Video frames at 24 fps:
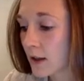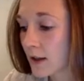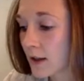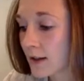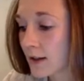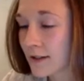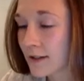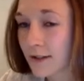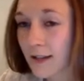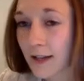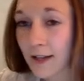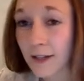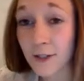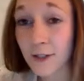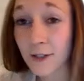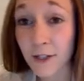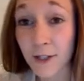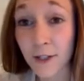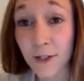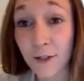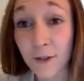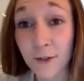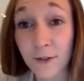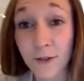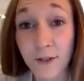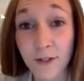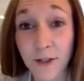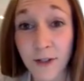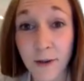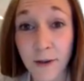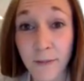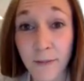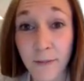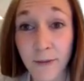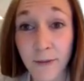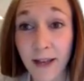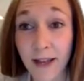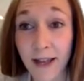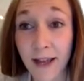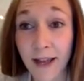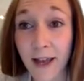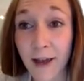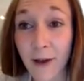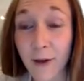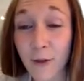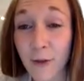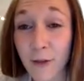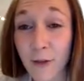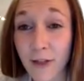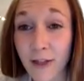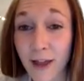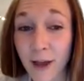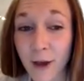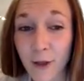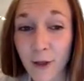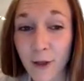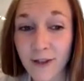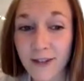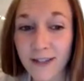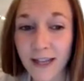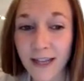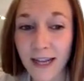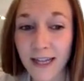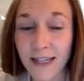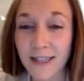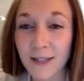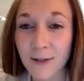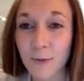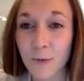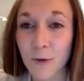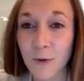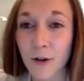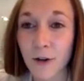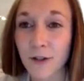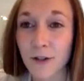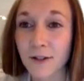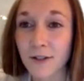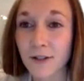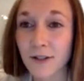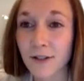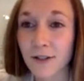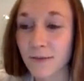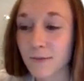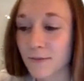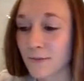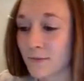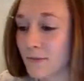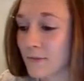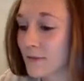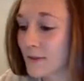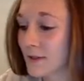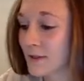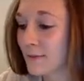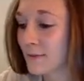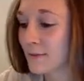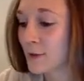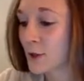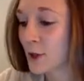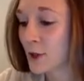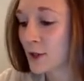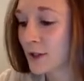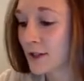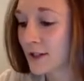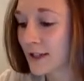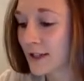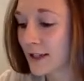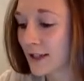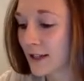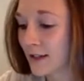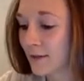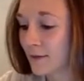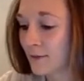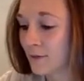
this is actually going to use some health sciencey words, some nursing